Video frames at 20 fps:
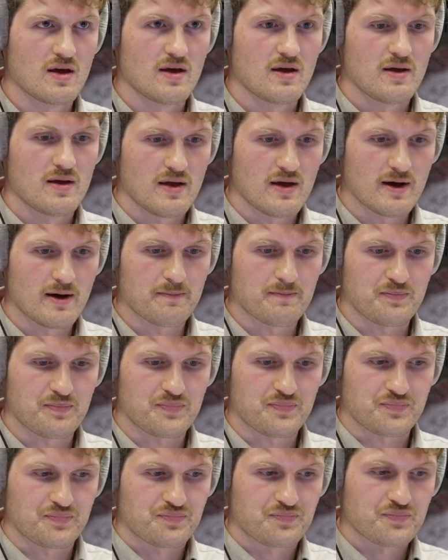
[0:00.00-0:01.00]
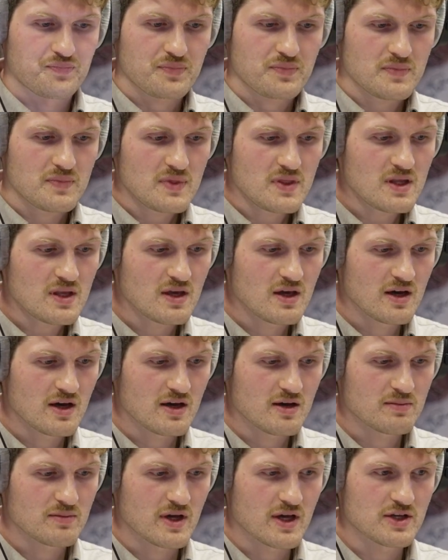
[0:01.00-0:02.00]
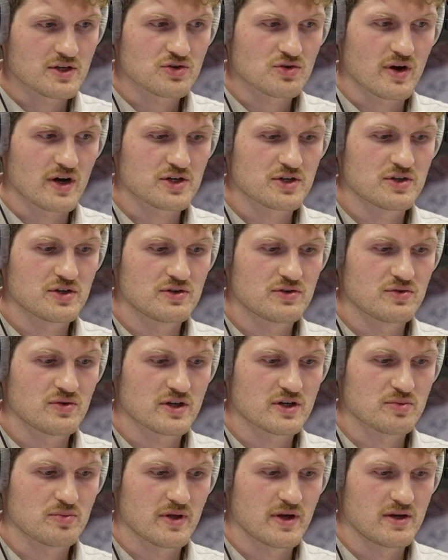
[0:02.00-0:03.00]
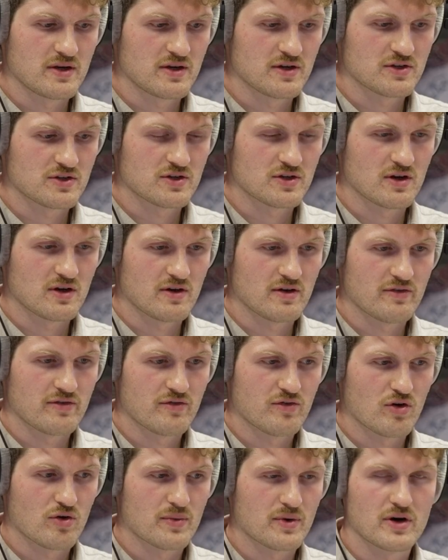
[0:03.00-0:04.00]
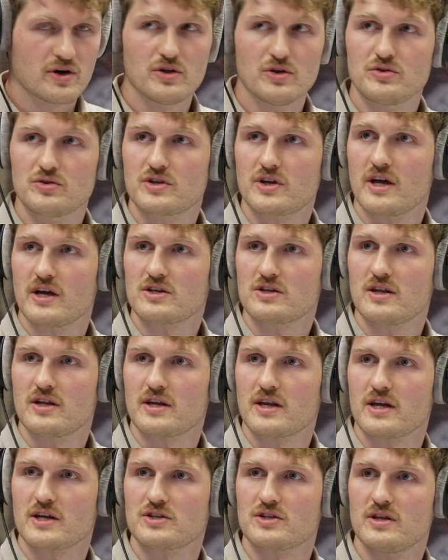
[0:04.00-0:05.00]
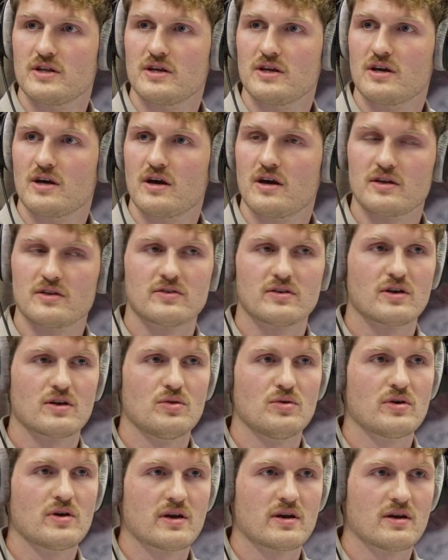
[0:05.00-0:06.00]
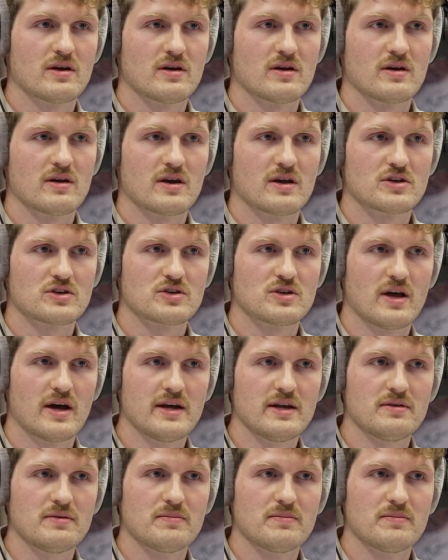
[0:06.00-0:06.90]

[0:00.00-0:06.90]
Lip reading: Yeah. And so actually to explain this former use case, let's actually take a look at a slide.